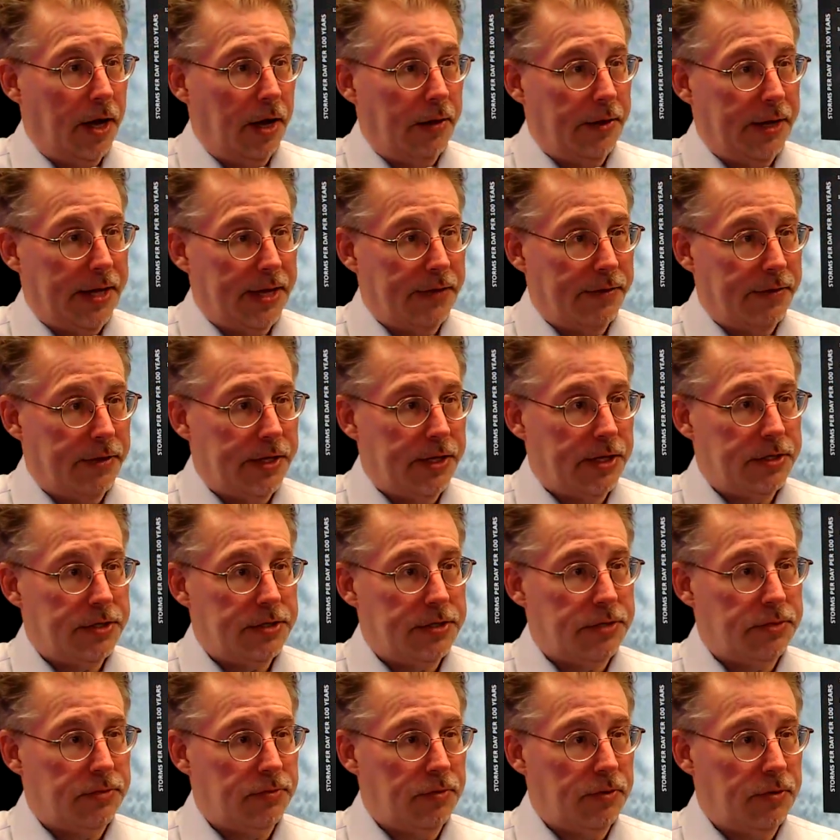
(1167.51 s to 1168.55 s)
in
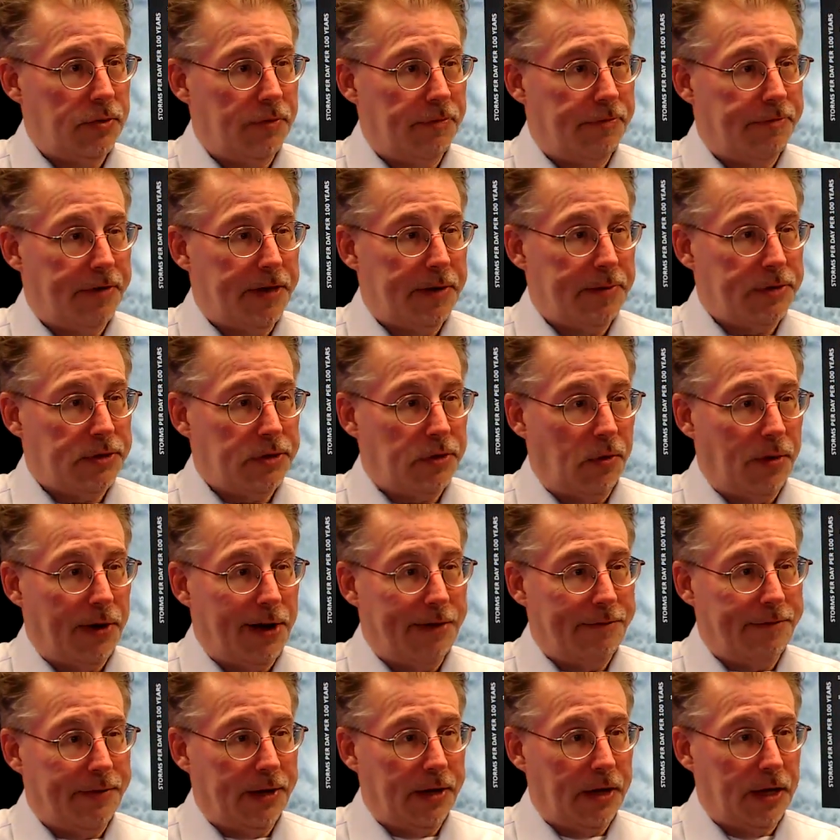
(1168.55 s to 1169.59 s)
this famous
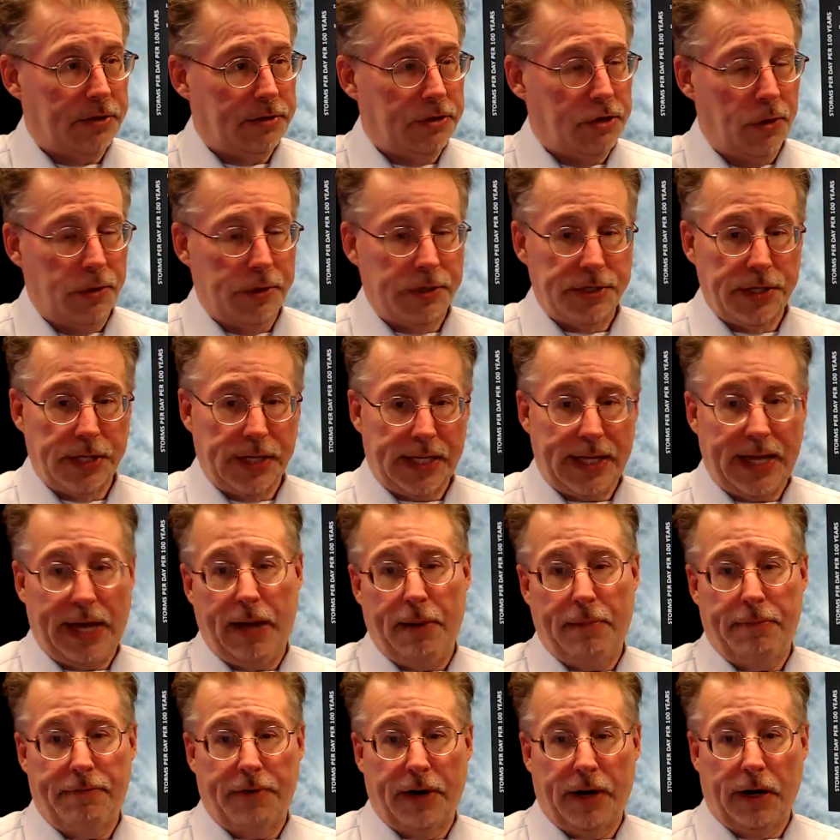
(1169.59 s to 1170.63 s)
graphic known as the
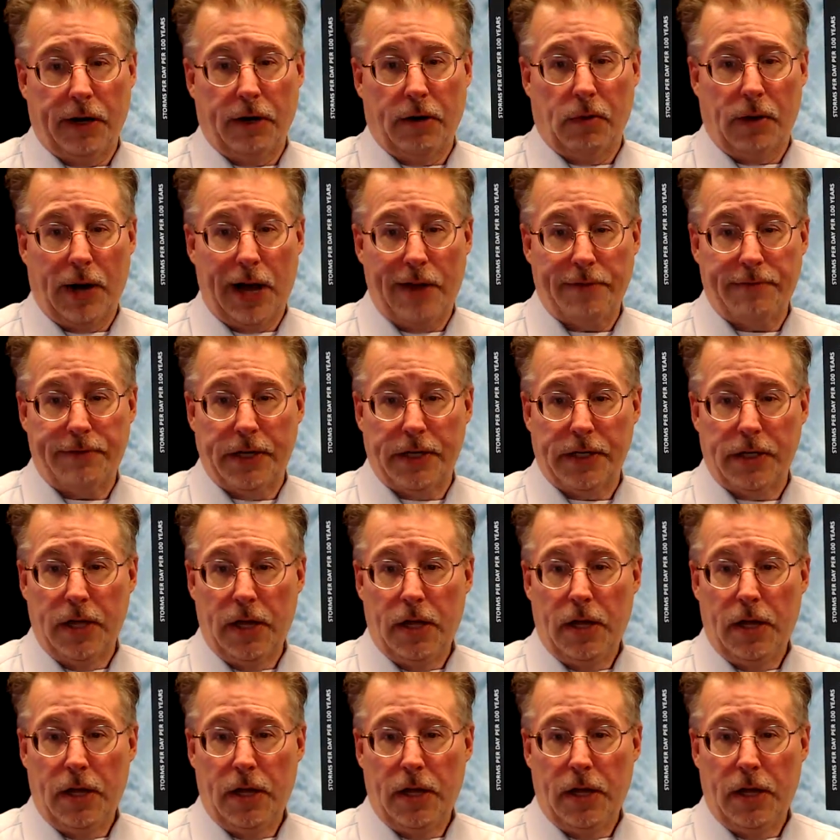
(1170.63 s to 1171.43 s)
campfire graphic